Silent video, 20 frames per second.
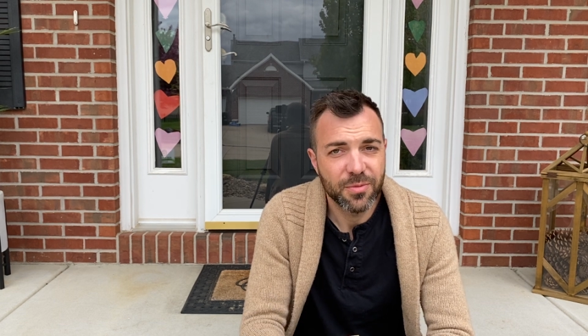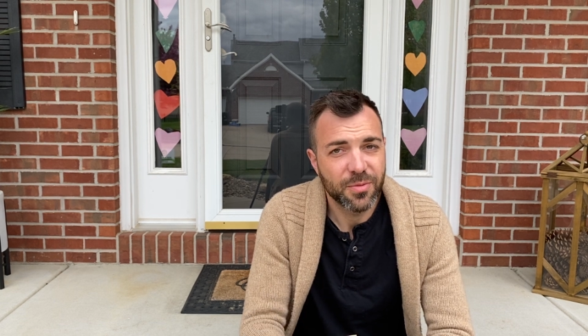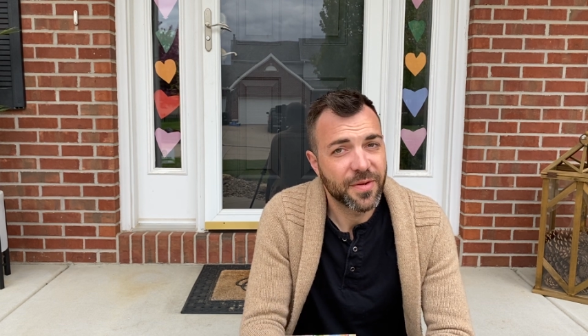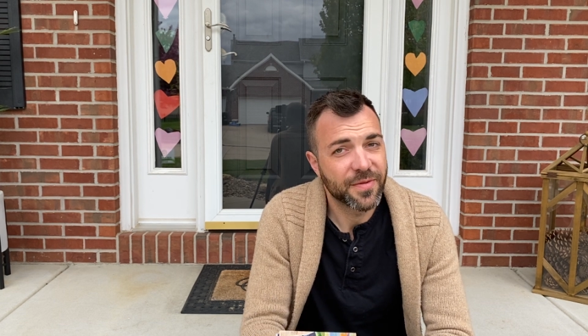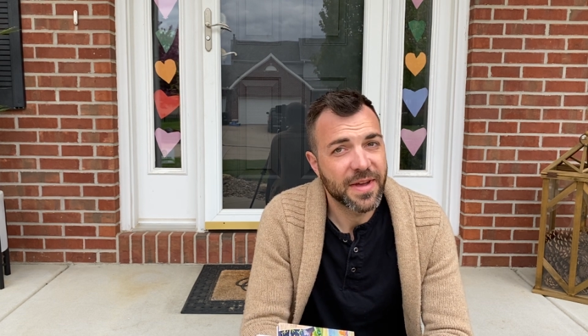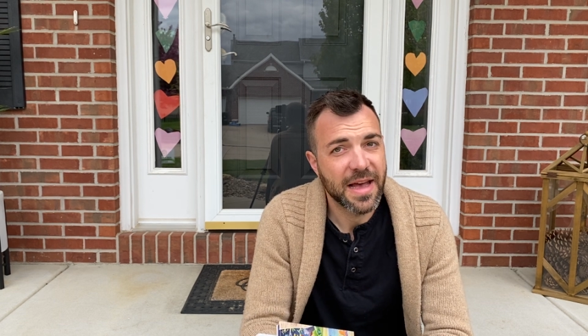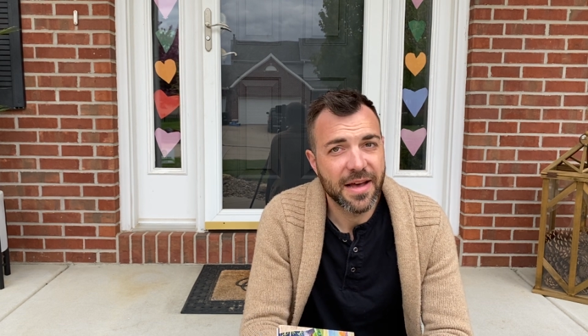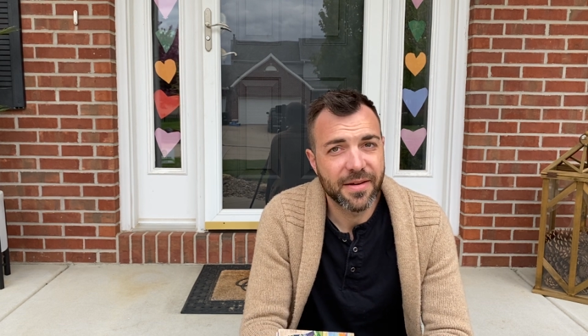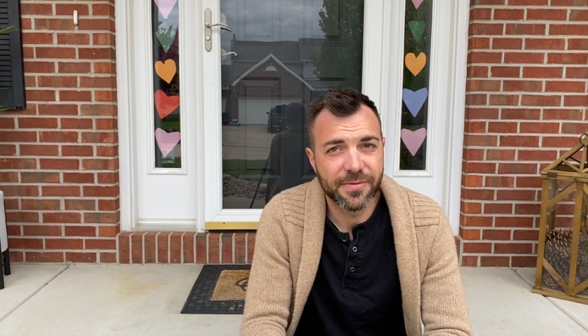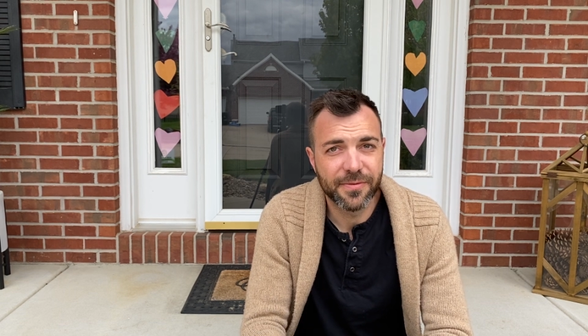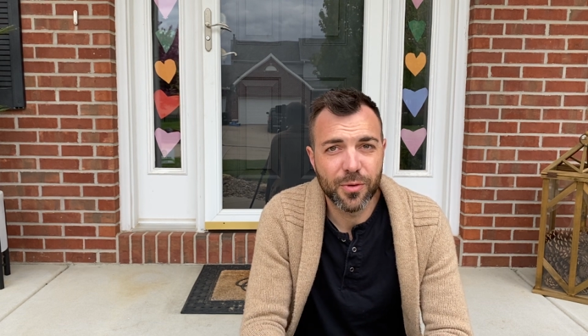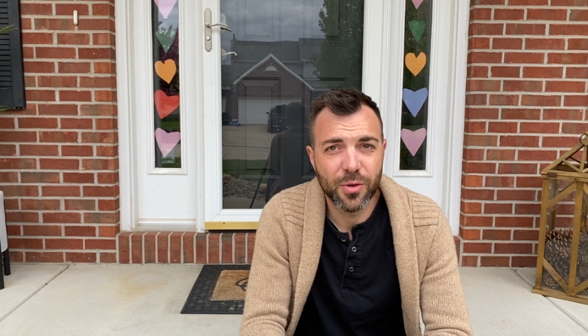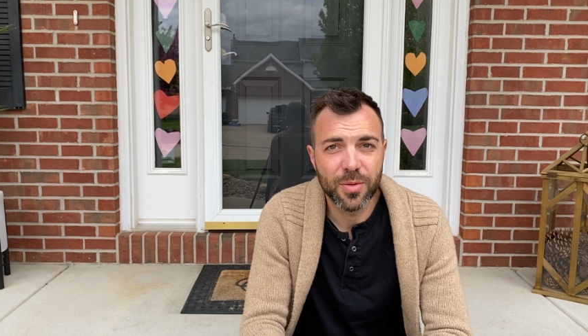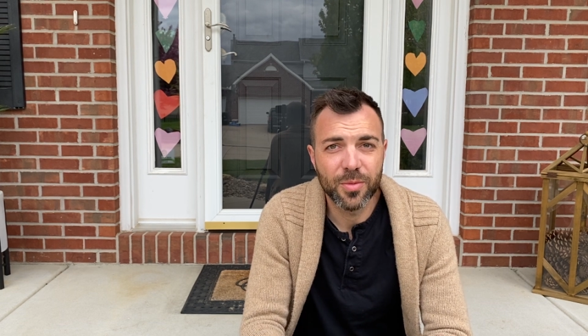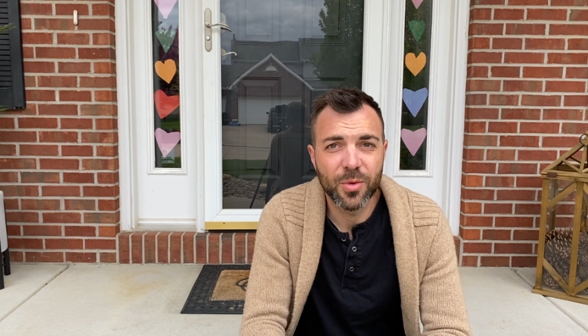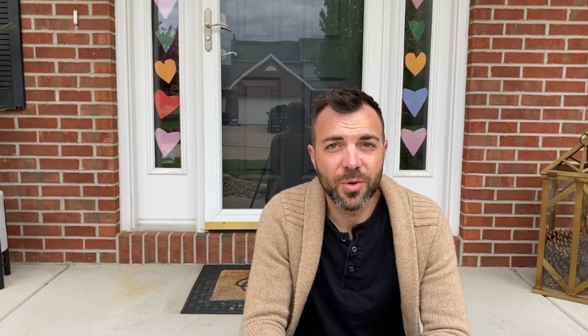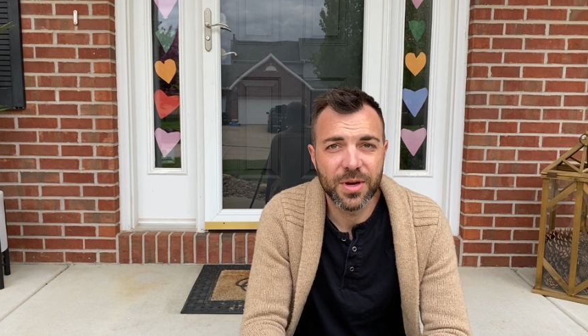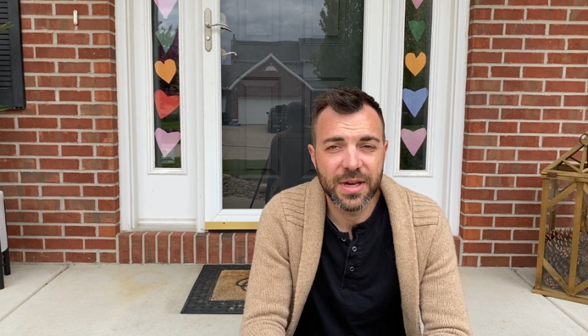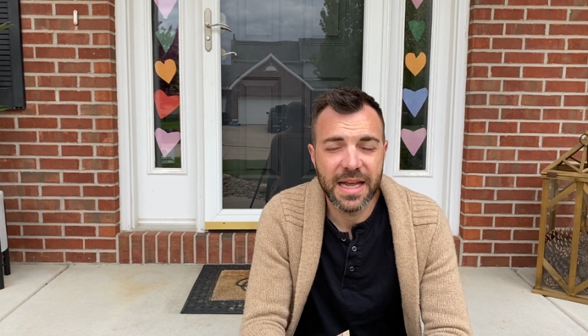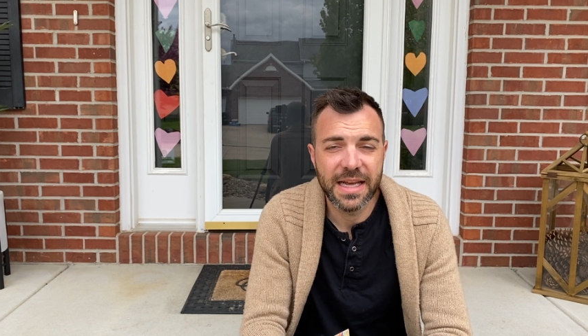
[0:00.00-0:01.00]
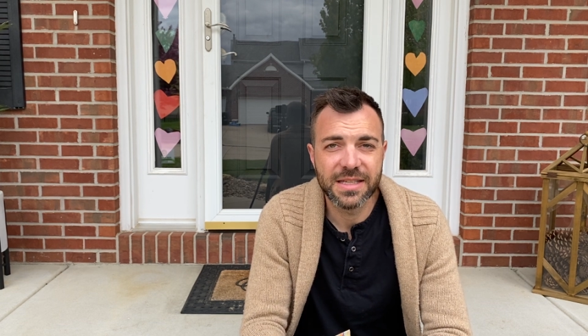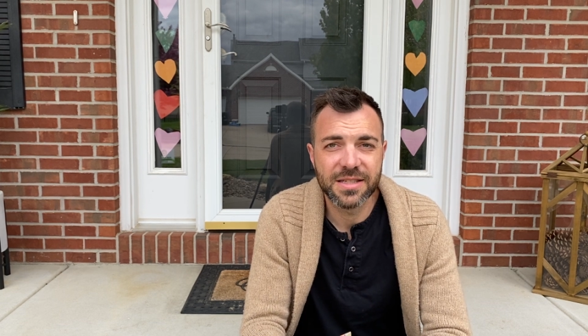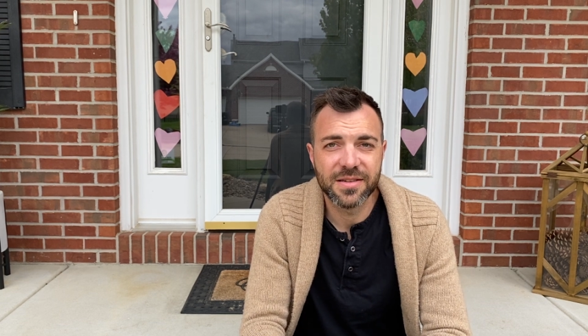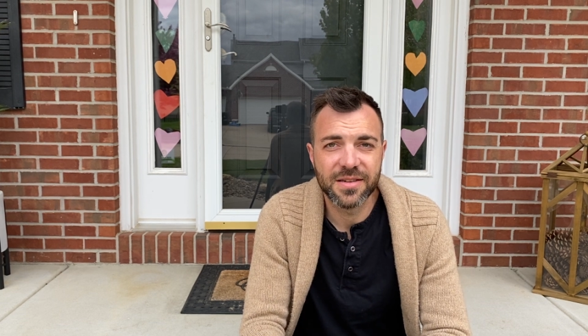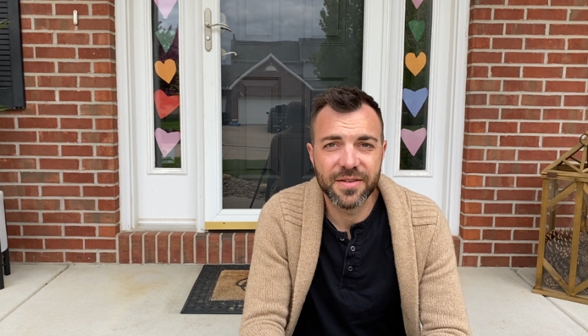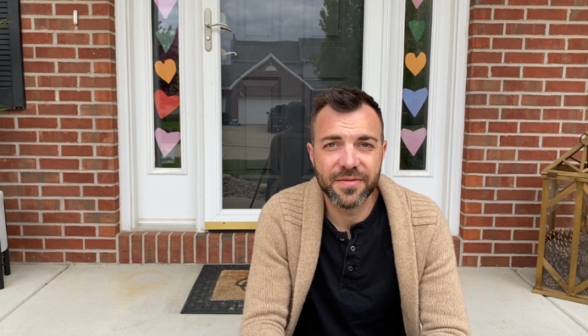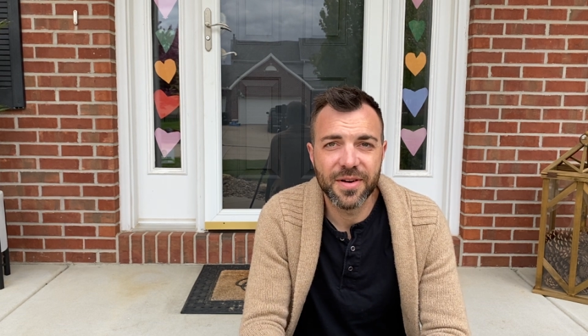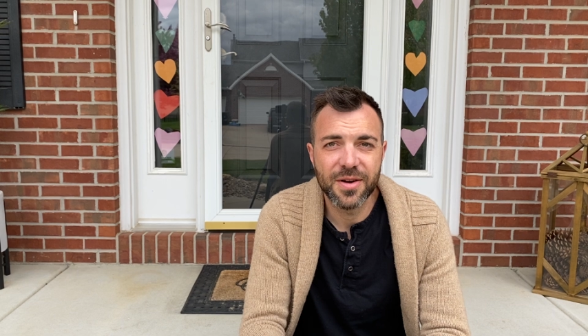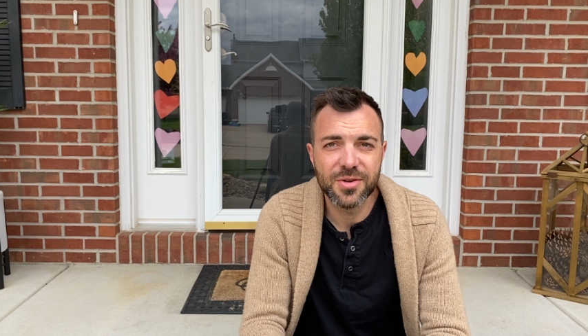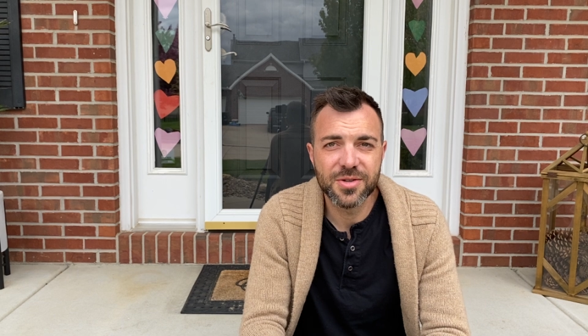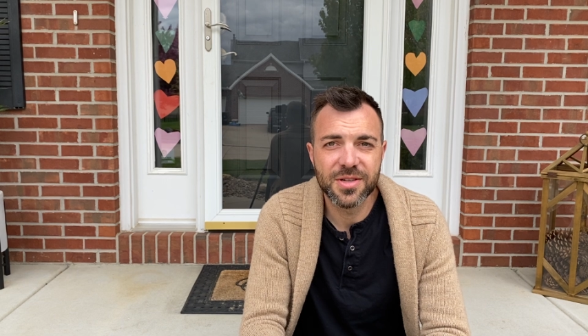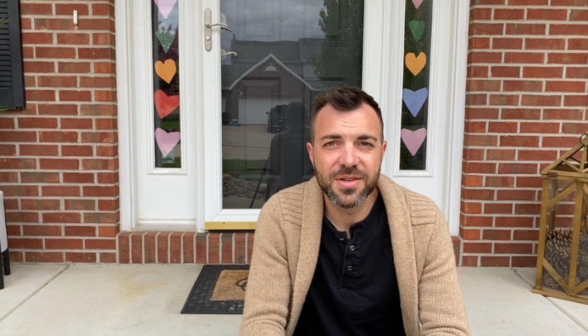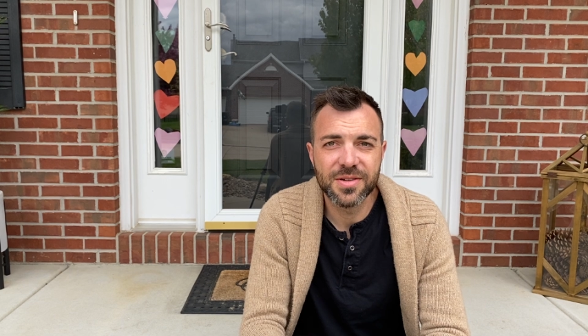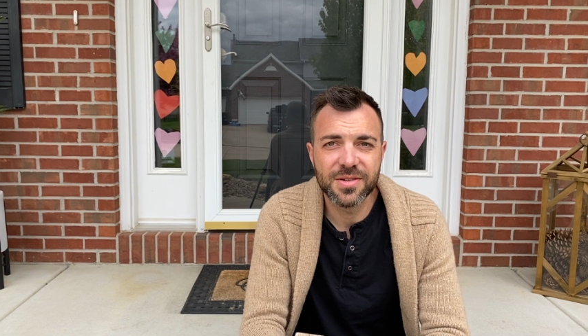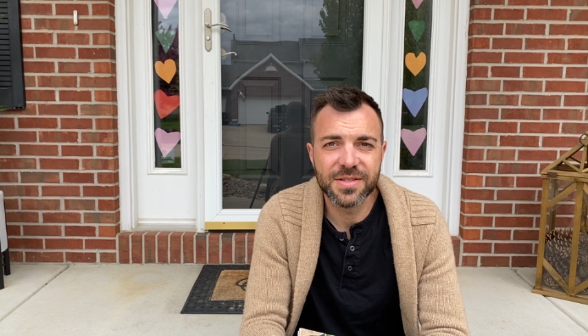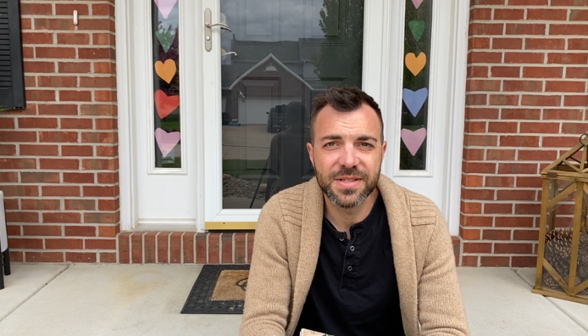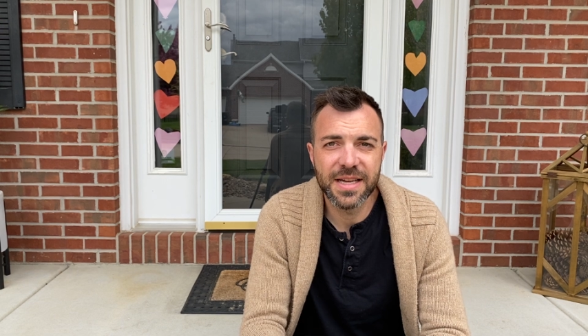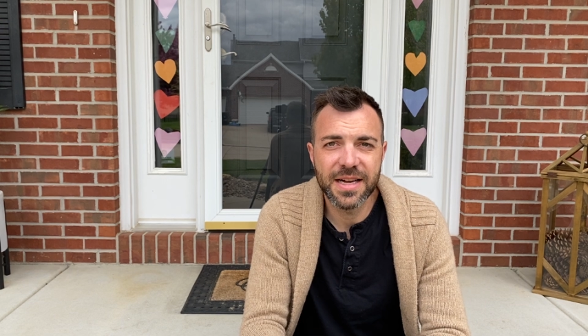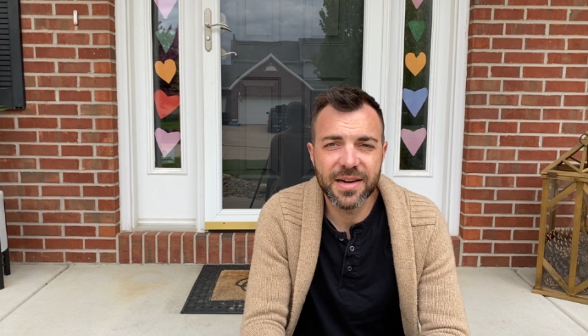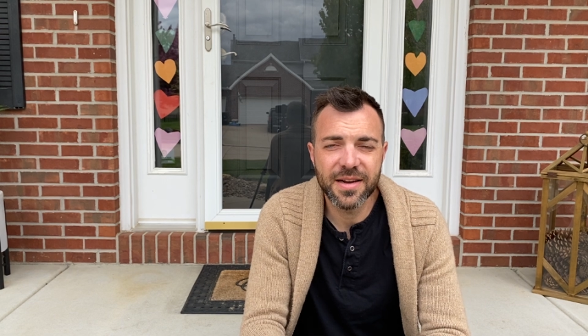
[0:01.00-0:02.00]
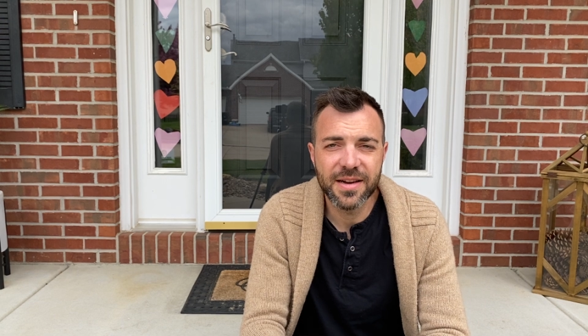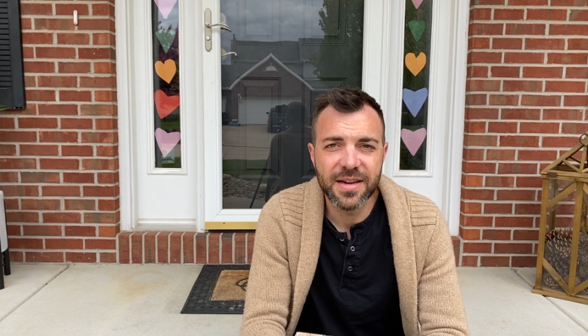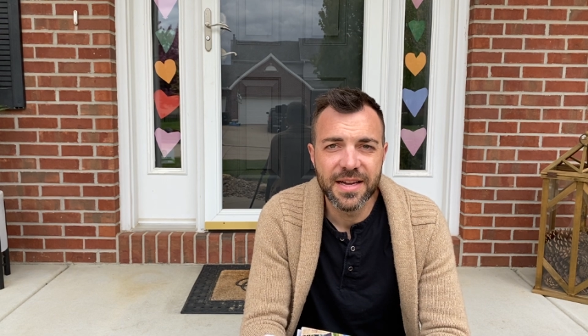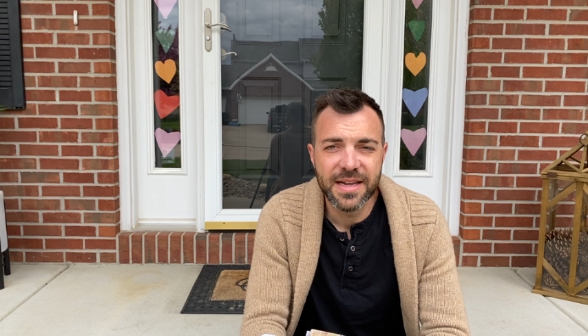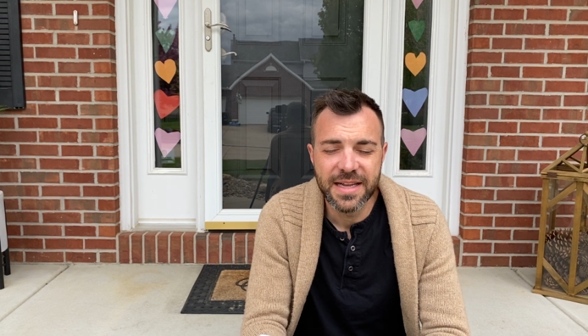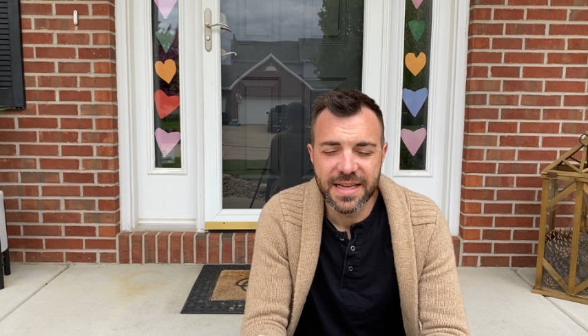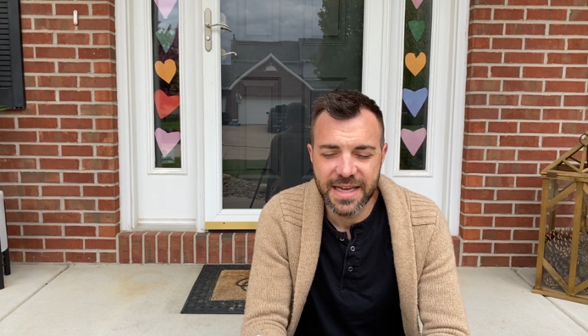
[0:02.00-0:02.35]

We've got four more days of devotionals here.